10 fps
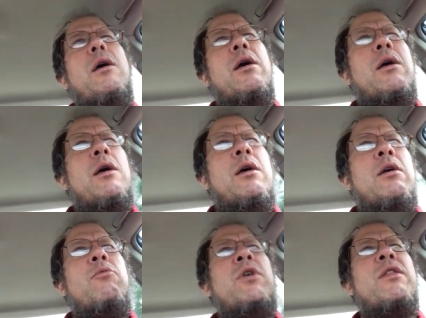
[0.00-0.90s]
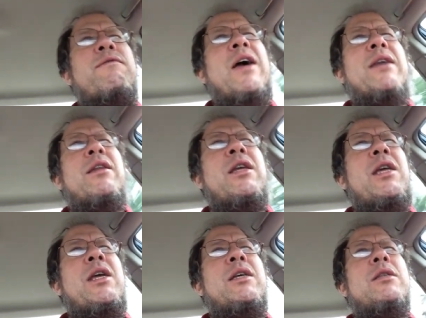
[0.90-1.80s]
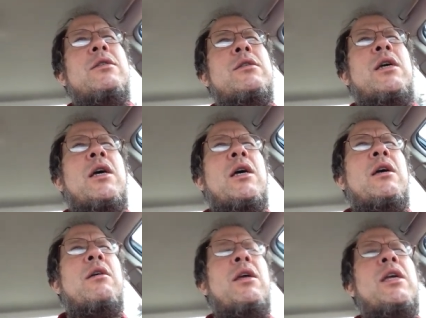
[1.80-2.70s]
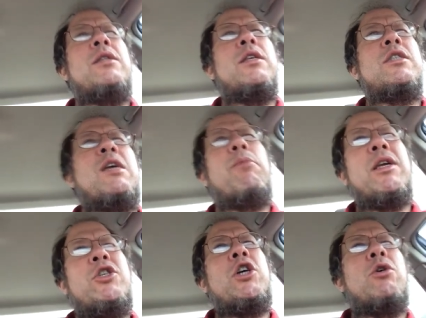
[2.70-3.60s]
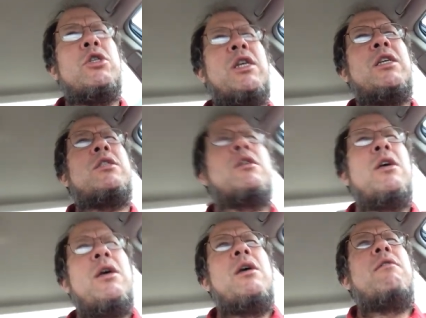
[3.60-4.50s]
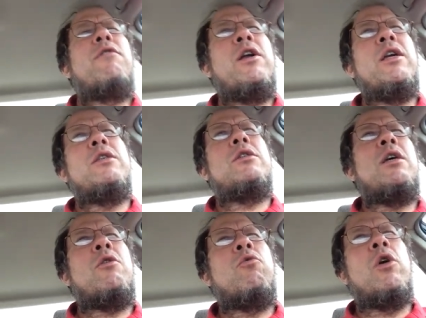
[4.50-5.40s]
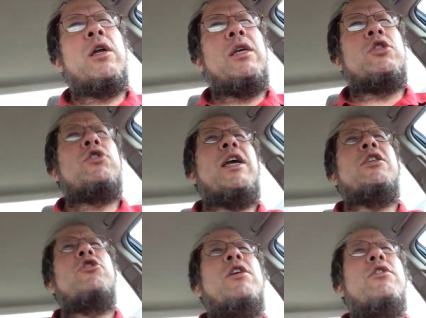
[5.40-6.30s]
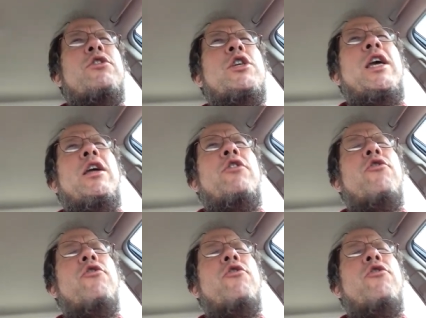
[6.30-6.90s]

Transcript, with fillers: uh, with the fact that he is uh, his, the symbol he's chosen is for his uh, work is transgen- tran-